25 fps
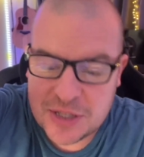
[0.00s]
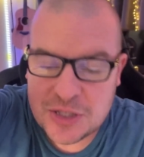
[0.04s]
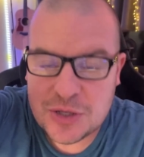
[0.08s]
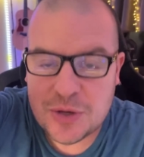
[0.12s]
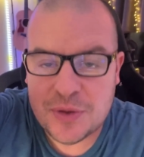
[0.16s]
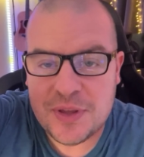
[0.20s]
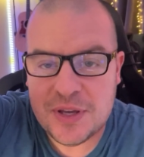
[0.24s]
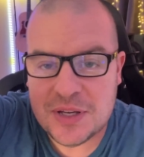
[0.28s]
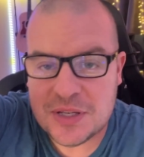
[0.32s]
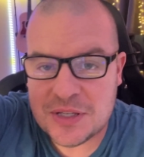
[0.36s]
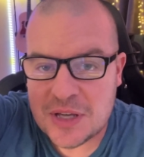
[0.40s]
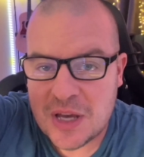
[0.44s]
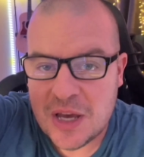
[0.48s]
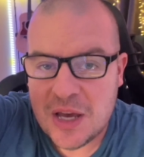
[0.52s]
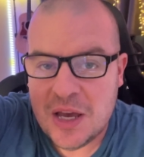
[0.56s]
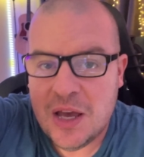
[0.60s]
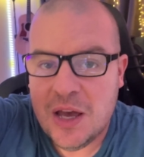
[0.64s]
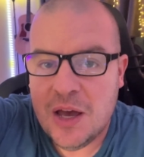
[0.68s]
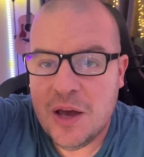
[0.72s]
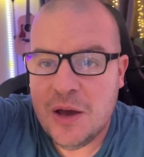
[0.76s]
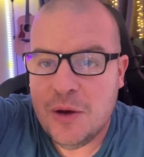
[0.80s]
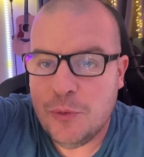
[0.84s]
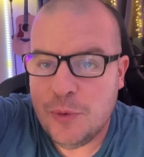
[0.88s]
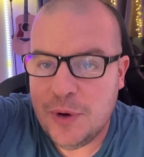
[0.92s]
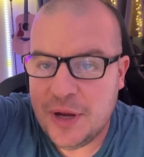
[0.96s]
So this
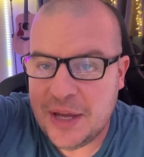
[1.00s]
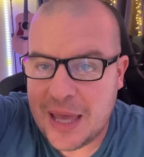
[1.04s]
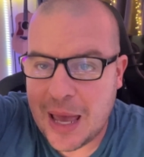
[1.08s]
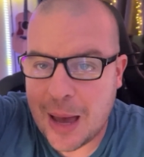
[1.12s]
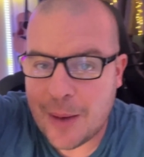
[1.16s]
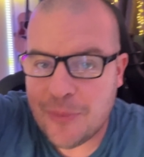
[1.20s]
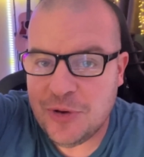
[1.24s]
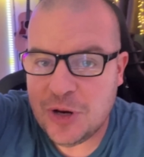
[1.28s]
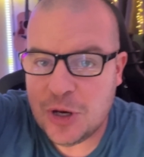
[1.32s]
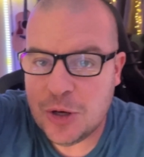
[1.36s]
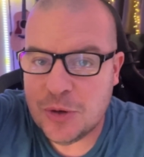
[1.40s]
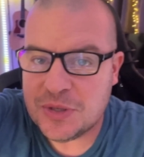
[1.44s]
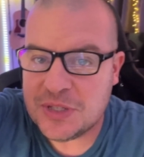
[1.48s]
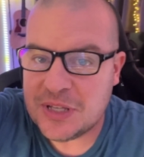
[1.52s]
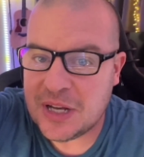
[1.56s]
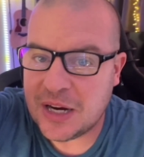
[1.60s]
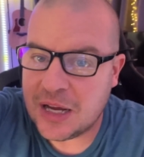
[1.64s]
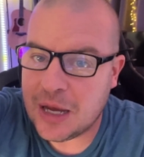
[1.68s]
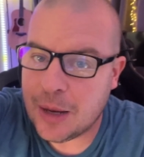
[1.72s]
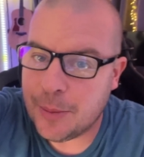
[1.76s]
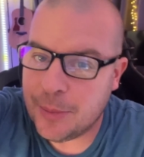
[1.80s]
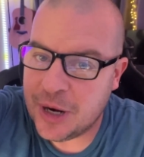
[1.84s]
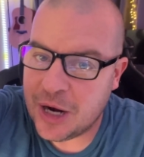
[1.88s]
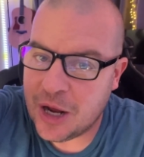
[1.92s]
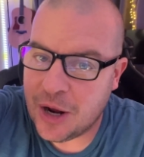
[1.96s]
recap video, instead of
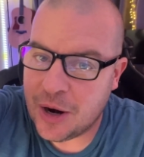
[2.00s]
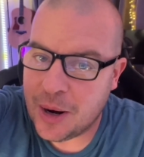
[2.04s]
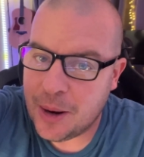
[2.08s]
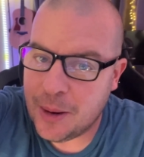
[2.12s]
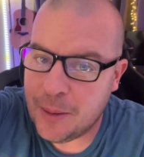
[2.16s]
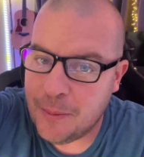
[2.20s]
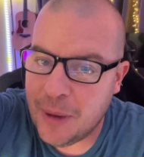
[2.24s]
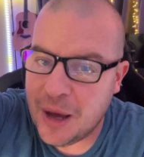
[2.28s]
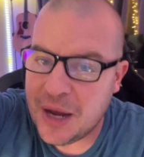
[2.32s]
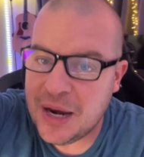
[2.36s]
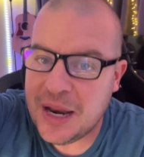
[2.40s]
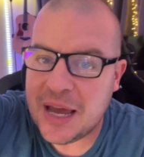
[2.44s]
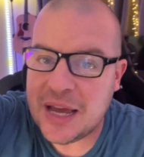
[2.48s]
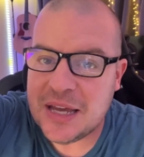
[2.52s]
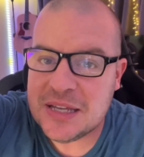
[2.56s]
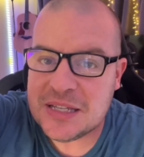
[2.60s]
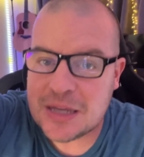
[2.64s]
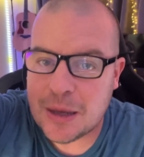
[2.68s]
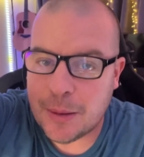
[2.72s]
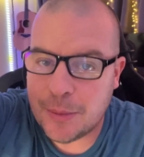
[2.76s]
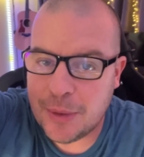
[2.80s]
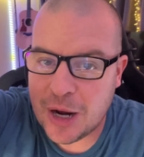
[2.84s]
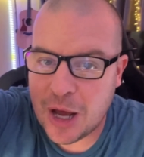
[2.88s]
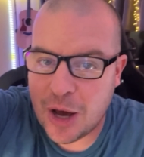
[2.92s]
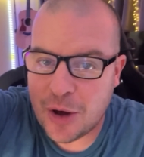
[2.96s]
coming out on a Monday, is
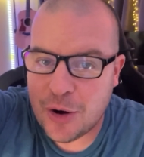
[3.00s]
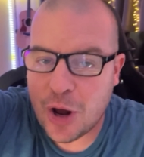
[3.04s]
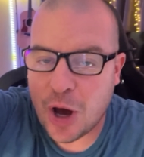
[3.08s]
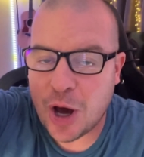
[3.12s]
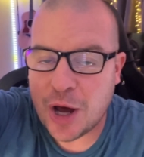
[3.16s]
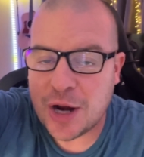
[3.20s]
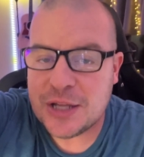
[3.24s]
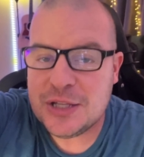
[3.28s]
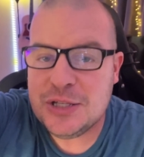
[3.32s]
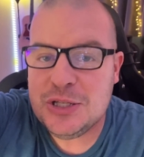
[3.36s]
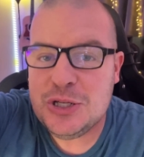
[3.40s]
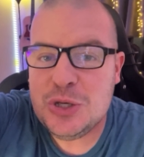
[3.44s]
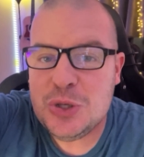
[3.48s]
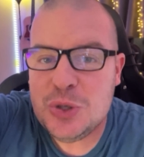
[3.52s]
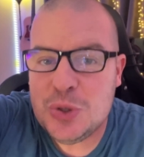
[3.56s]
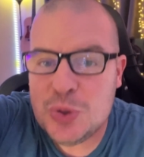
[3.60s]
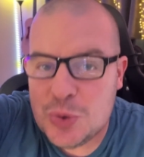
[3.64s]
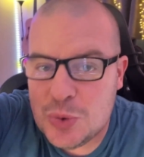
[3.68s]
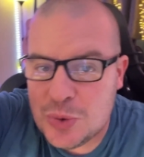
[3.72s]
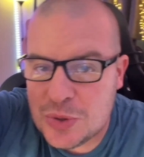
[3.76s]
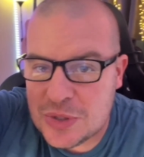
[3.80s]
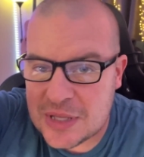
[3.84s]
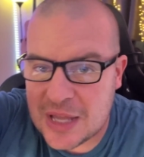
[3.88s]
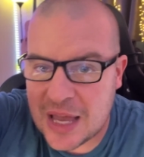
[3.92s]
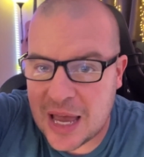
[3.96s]
coming out on a
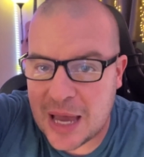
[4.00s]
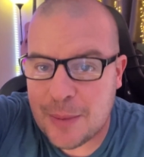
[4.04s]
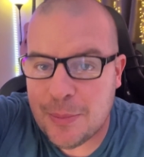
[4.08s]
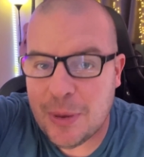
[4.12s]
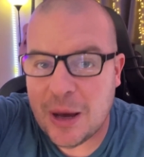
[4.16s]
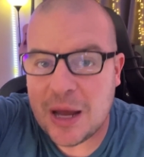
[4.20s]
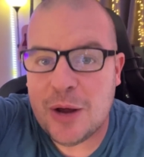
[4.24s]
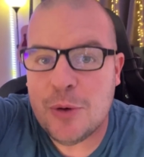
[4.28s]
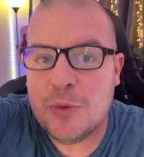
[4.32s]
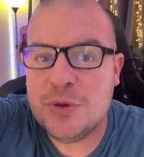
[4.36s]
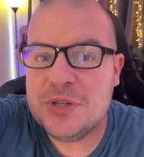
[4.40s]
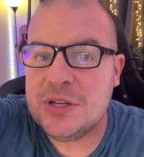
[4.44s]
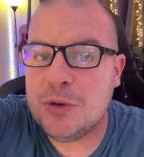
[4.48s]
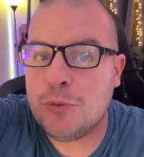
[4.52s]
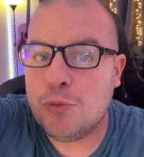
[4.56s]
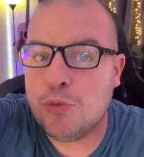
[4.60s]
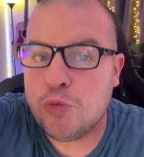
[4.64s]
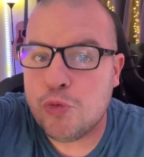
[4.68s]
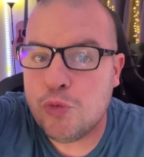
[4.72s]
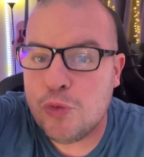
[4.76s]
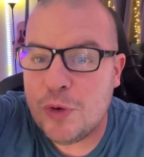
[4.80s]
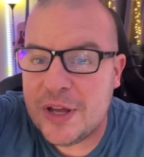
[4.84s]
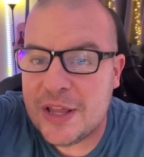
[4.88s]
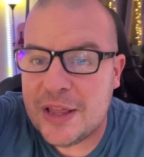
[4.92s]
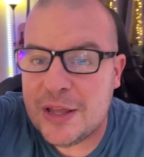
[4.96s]
Tuesday, but it was a
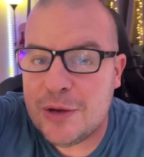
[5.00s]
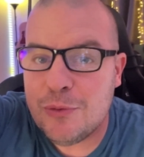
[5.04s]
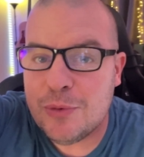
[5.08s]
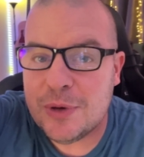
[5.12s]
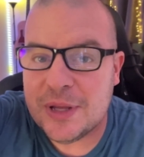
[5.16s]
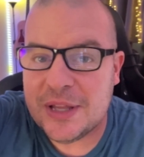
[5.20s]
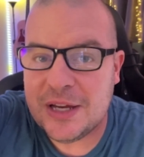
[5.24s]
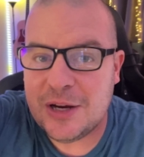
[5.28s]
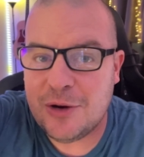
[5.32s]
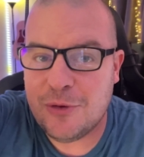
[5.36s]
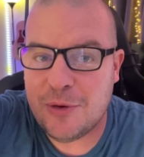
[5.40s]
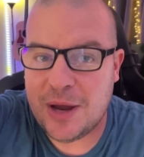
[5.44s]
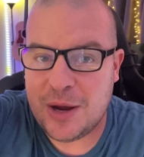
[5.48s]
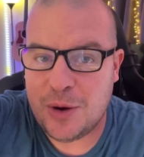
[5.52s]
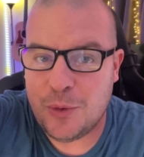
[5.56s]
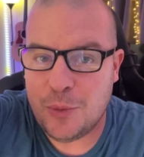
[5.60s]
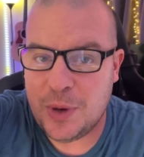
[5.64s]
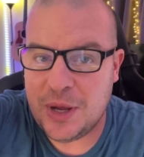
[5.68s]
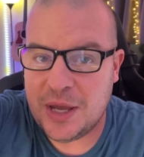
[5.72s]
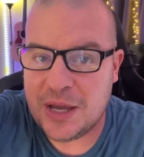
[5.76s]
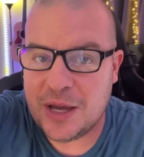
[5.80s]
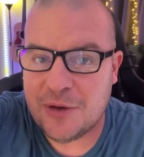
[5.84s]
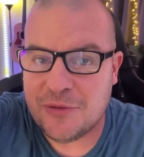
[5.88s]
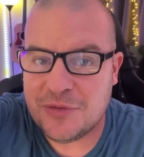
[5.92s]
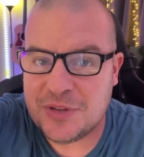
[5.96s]
really, really great
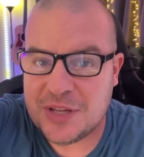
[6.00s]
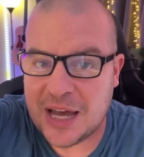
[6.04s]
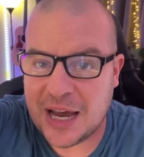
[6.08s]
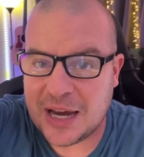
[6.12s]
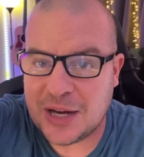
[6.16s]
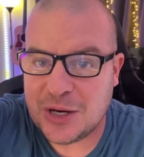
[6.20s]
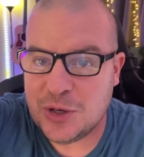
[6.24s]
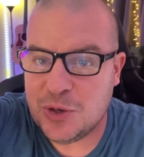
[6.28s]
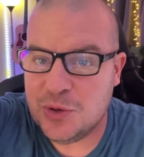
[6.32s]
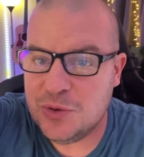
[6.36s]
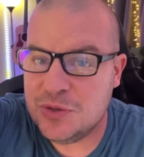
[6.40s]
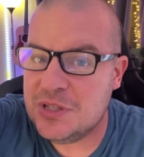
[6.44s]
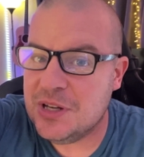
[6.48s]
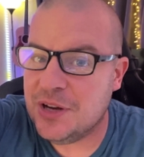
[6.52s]
week of tech news.